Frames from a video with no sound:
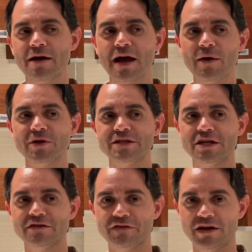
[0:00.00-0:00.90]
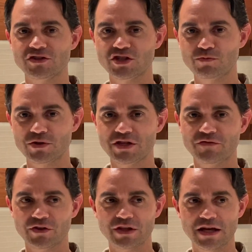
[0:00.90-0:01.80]
I would identify as
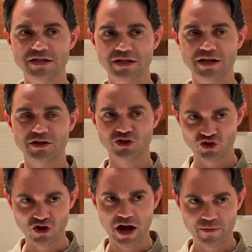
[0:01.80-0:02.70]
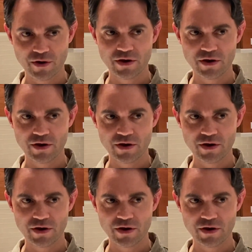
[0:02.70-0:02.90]
specifically as like strawberry.